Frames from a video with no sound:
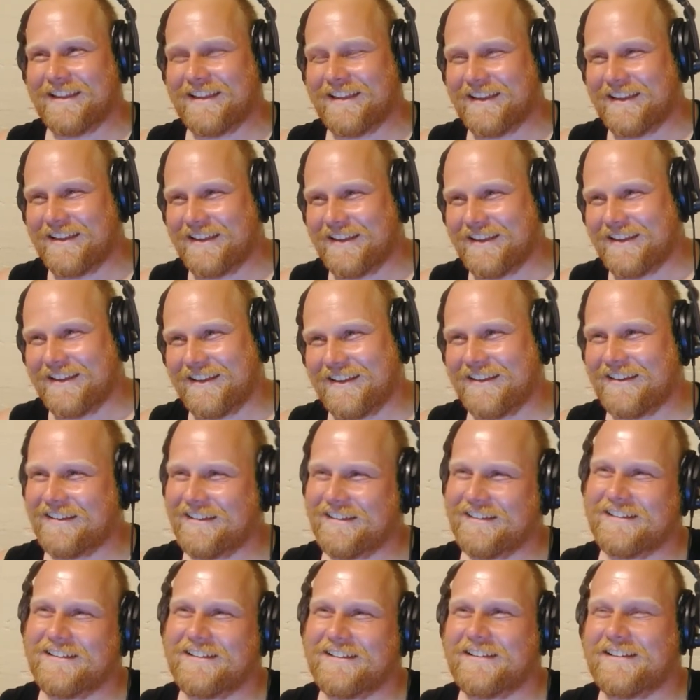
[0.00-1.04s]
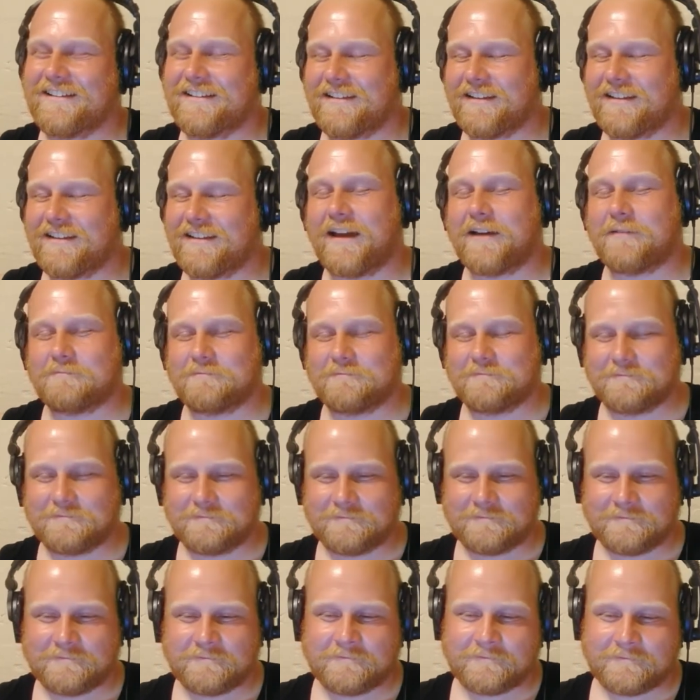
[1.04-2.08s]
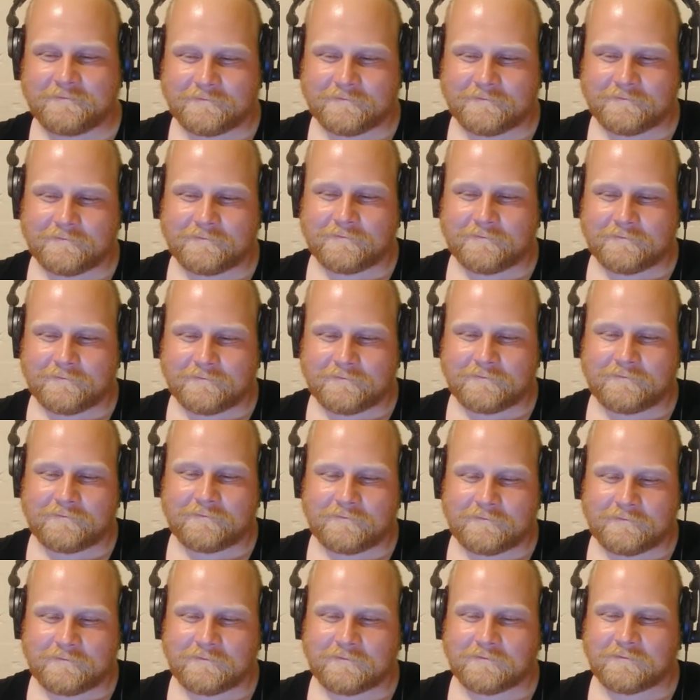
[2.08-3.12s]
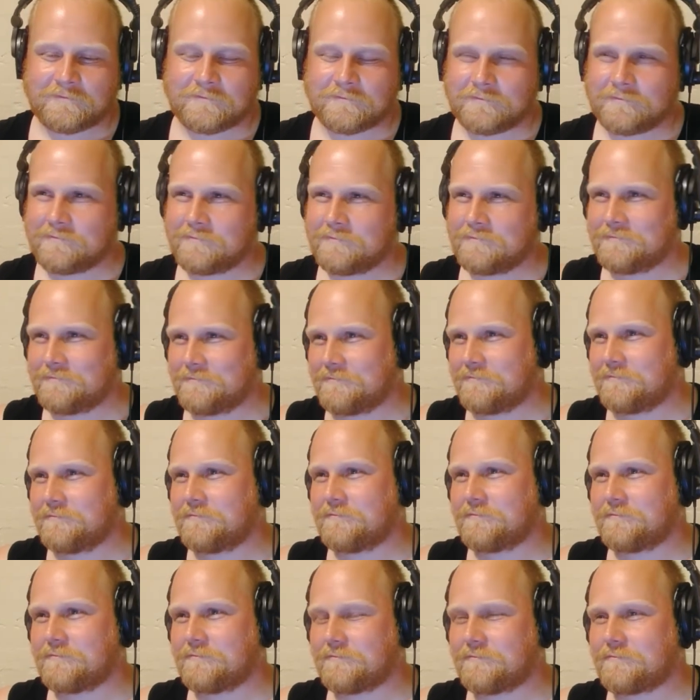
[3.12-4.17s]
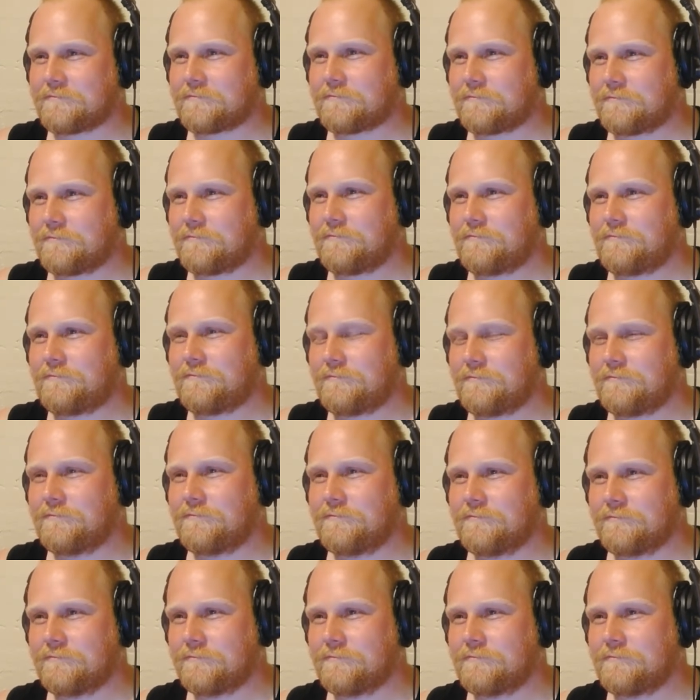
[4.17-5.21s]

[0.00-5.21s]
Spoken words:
The person shown says nothing.